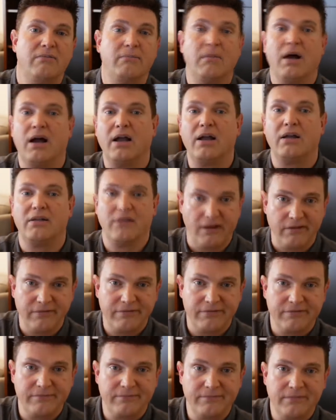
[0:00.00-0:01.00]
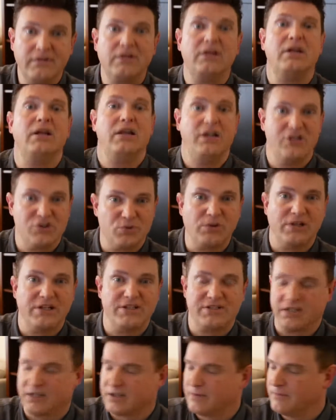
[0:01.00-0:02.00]
my life. It is
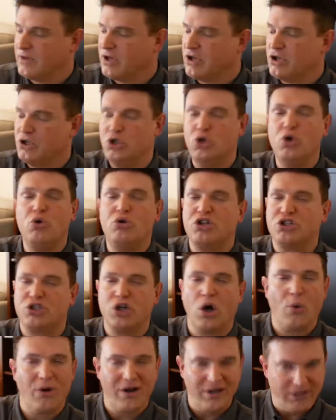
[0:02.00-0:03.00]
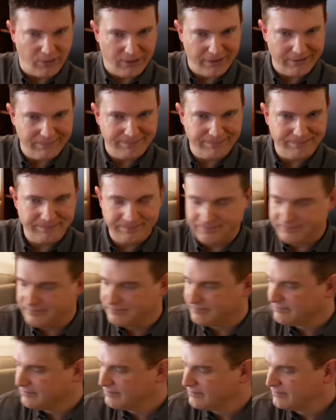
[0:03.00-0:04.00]
realistic. You just don't want to do
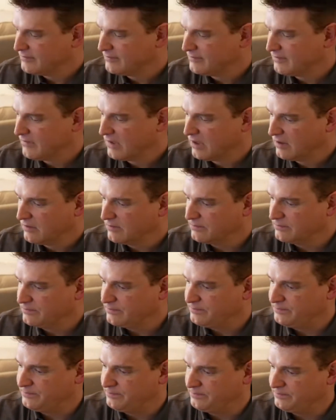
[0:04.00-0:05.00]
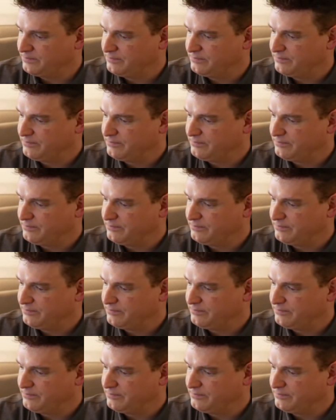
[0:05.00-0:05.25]
it.